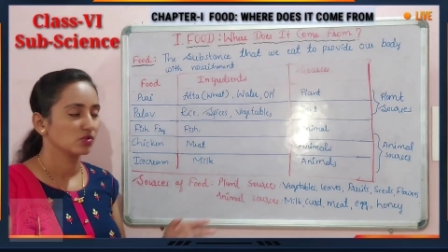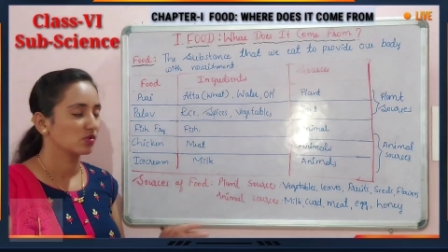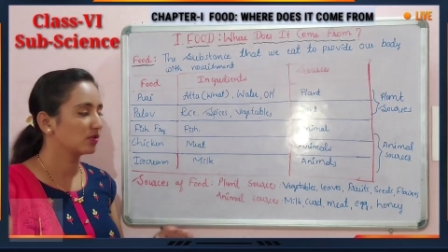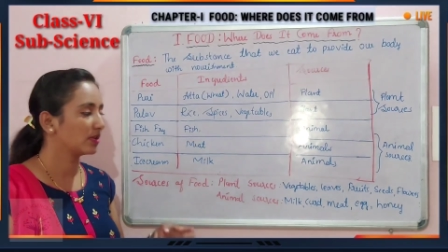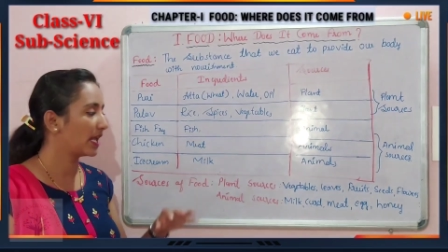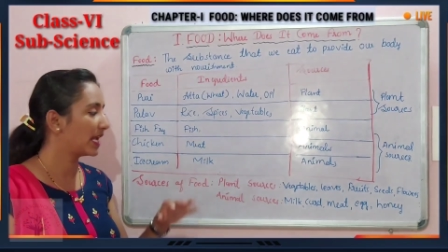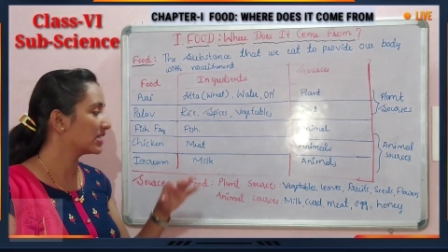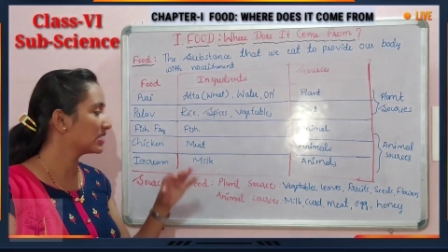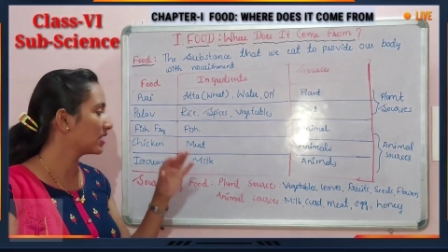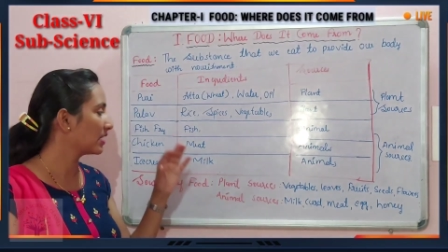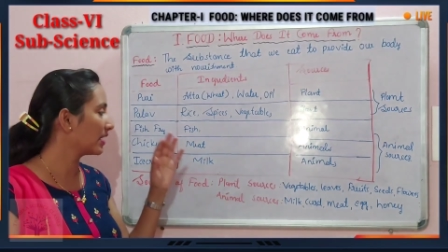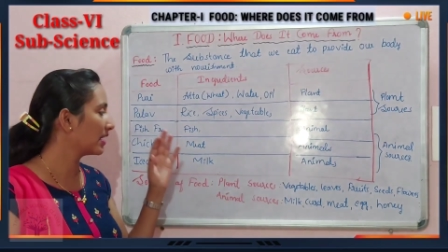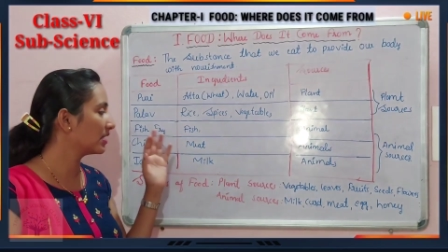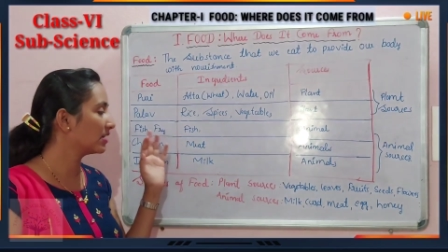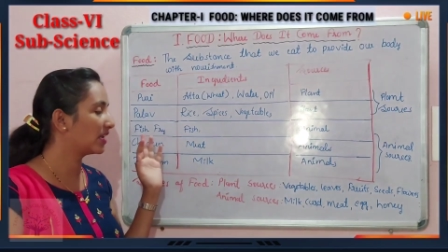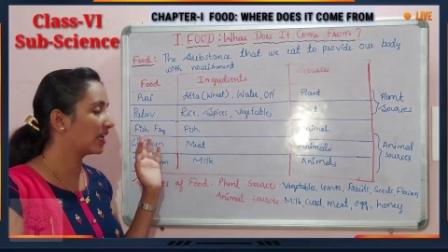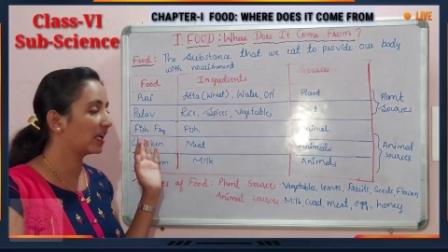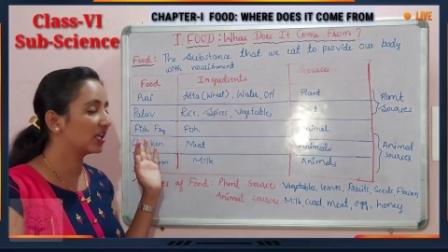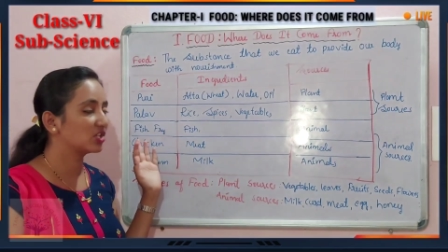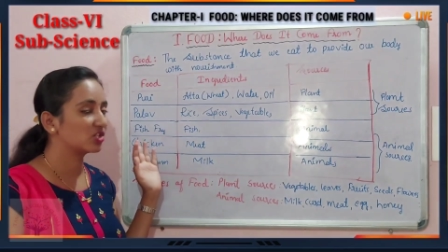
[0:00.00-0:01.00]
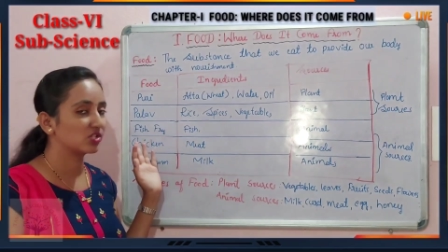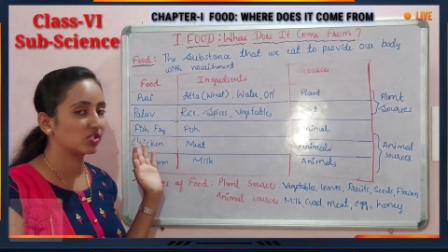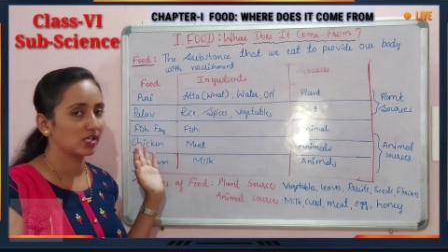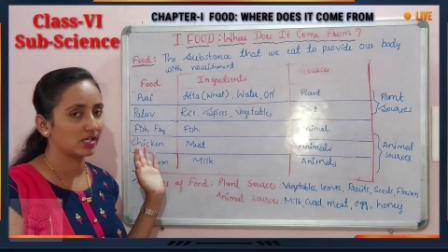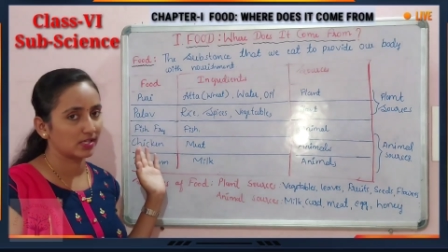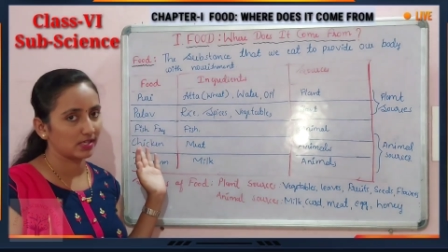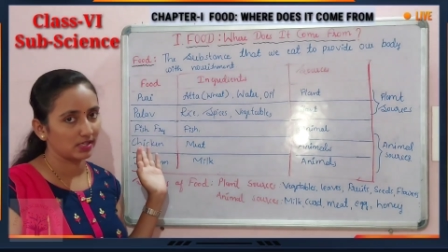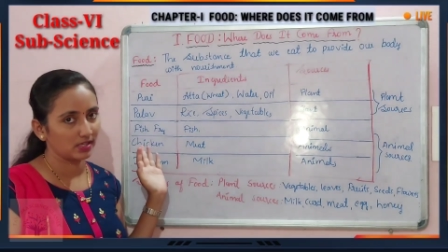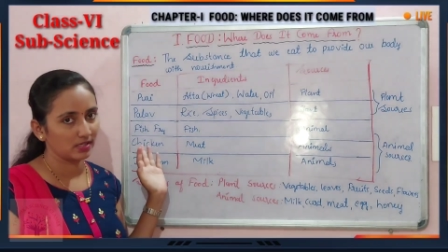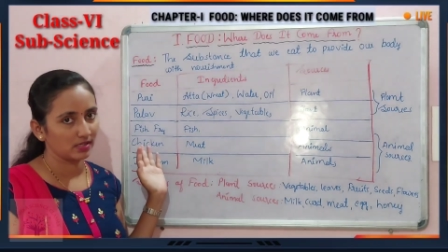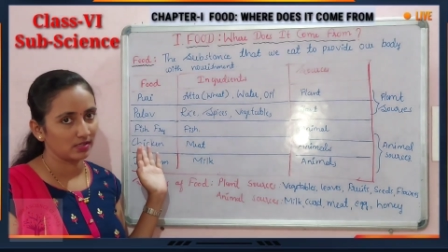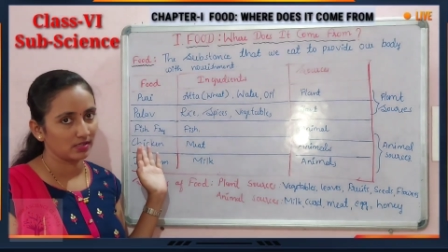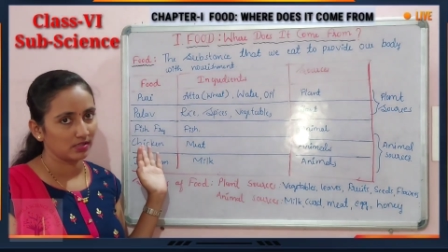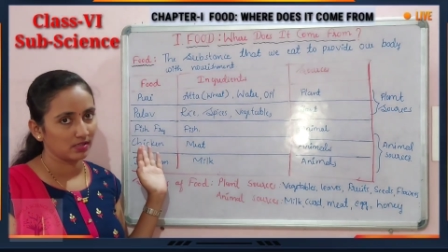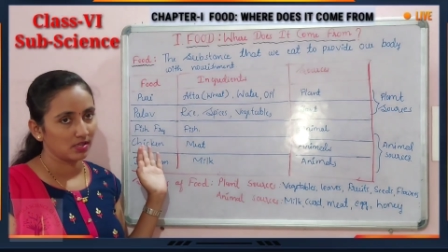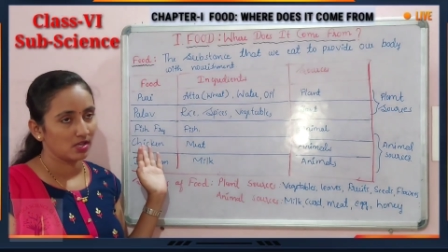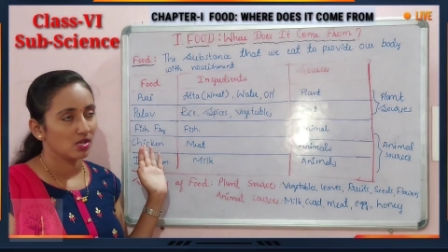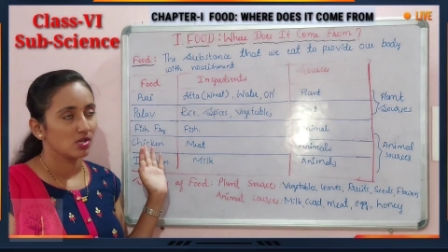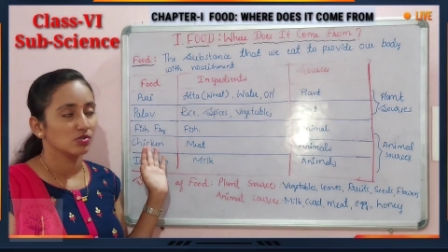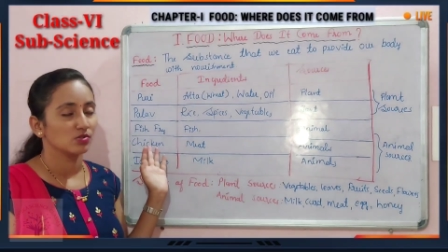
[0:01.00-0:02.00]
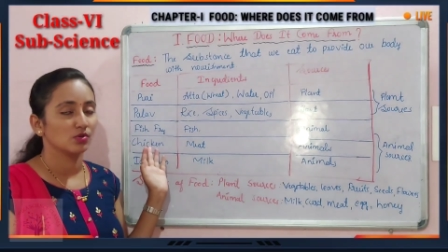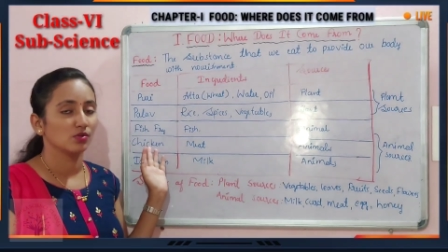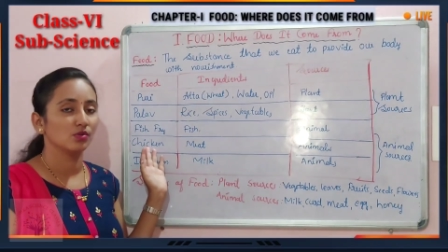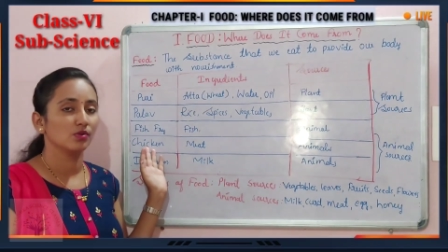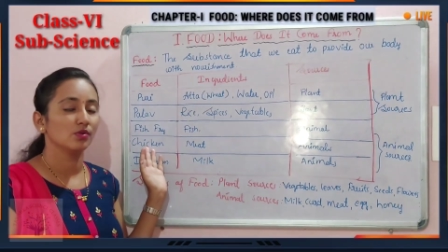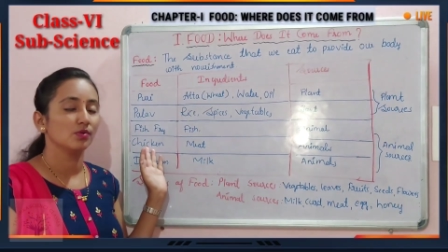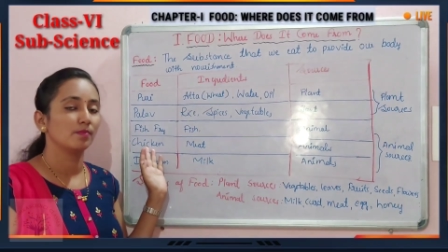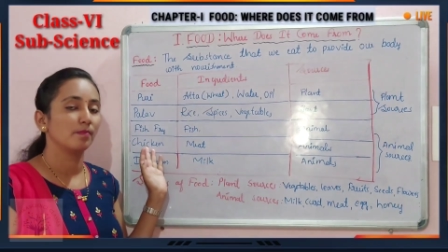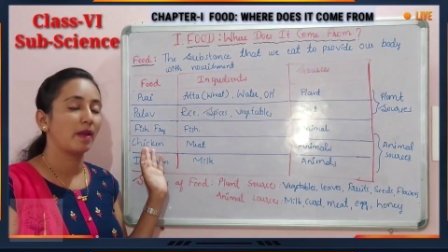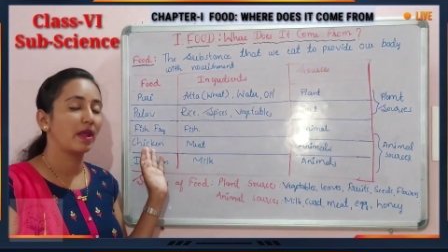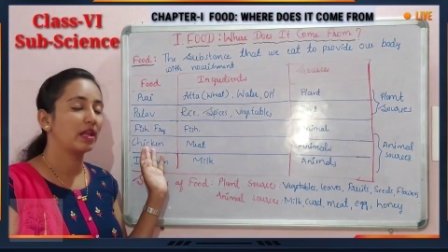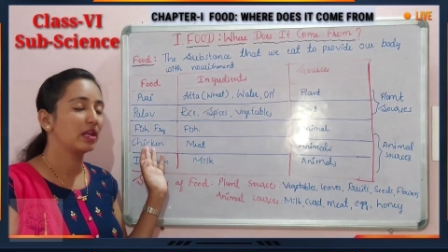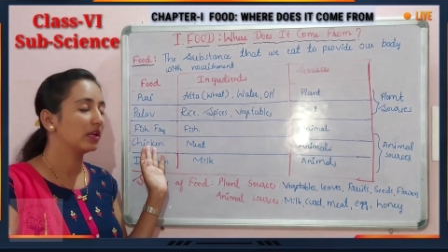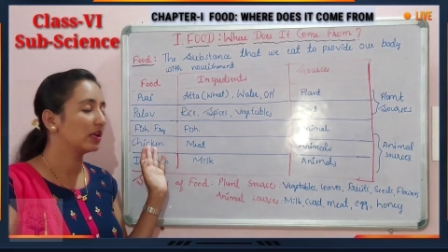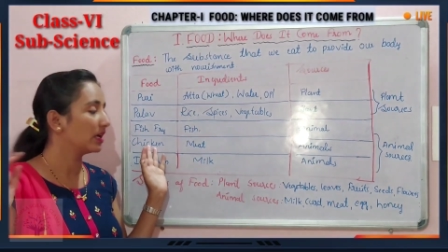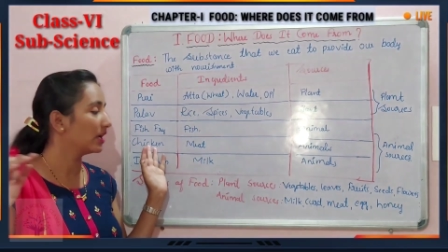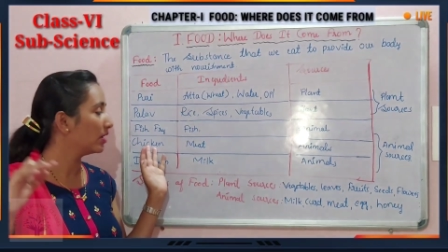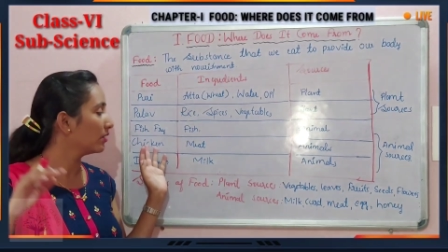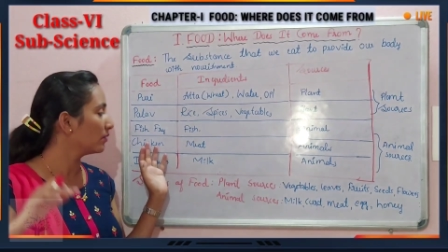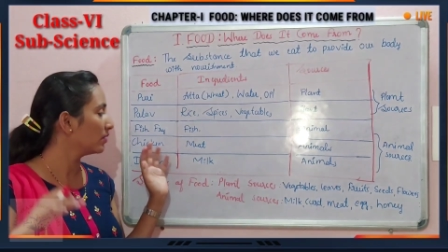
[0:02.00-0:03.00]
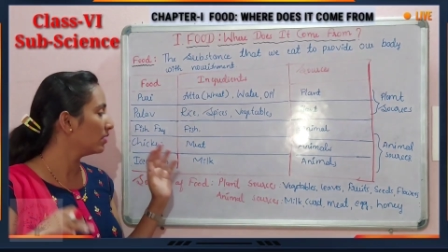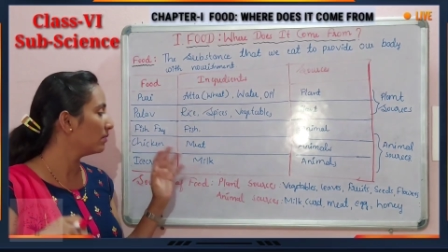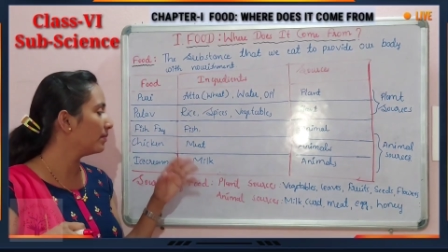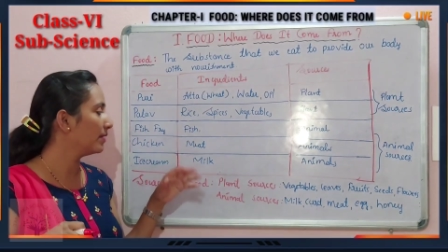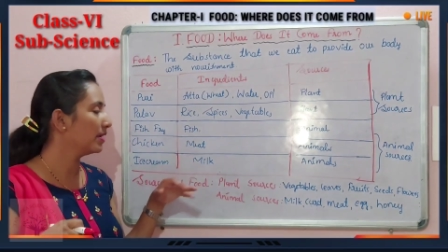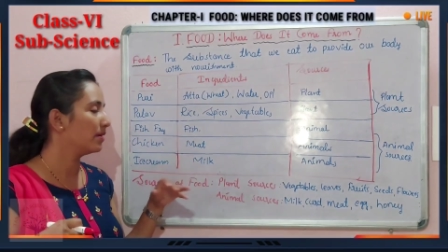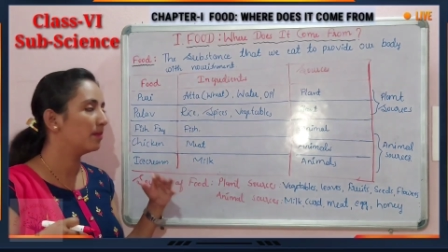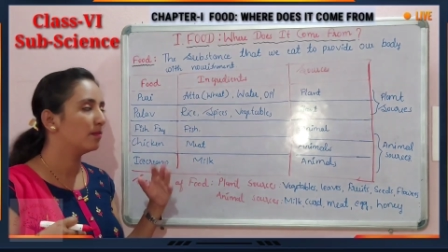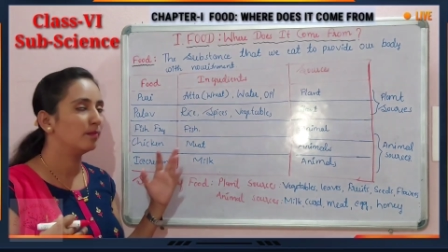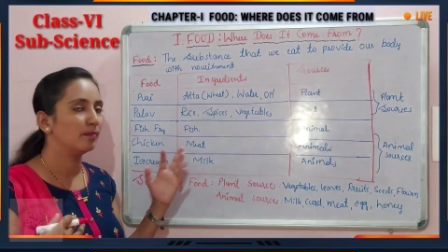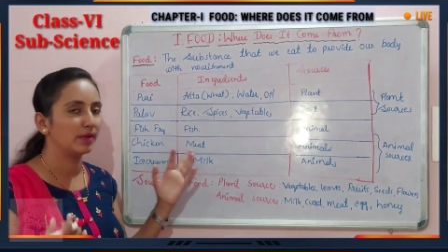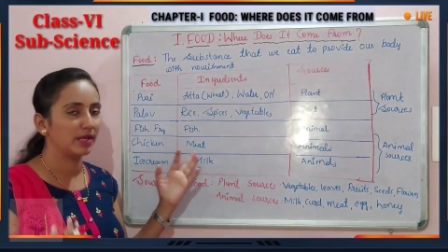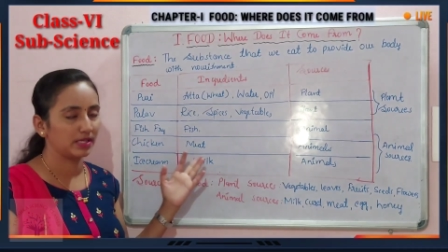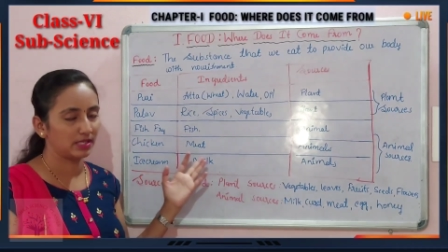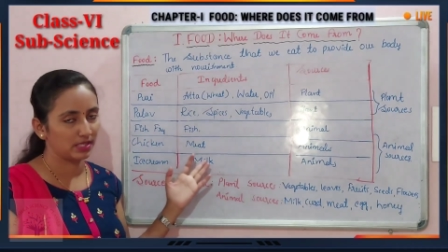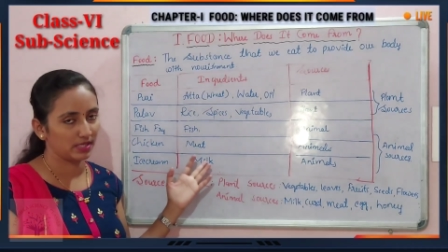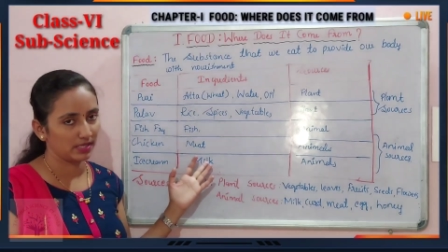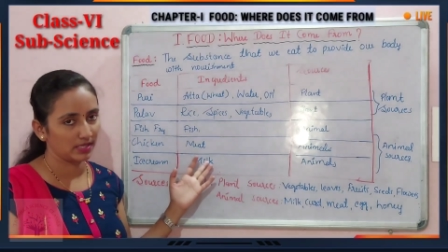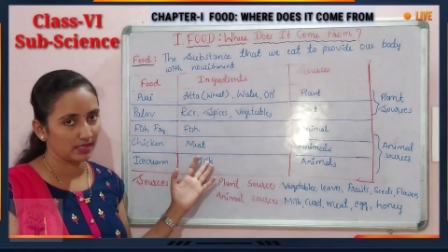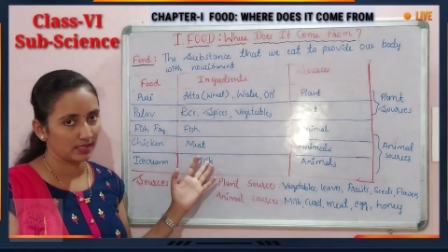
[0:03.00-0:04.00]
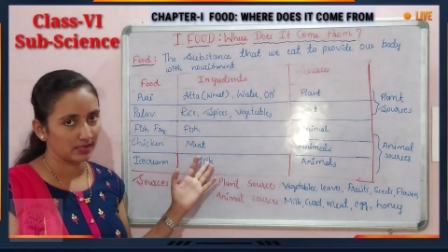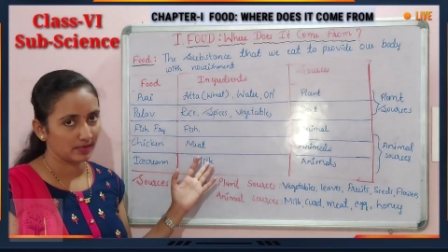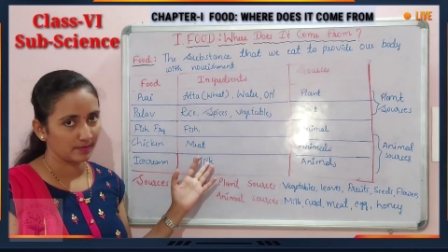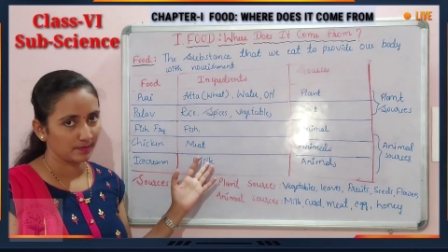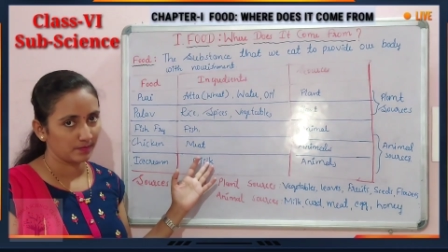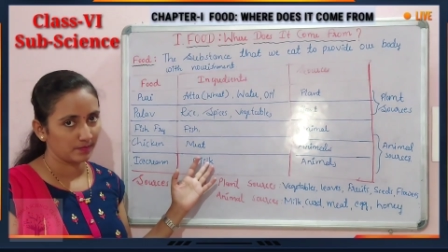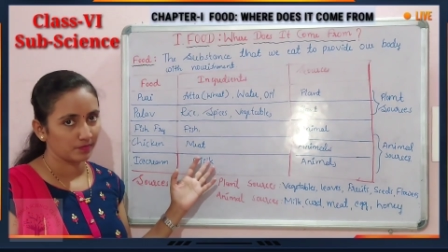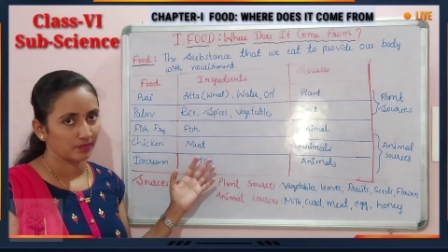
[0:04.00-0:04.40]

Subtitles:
So next I can take a chicken. So main ingredient will be meat here.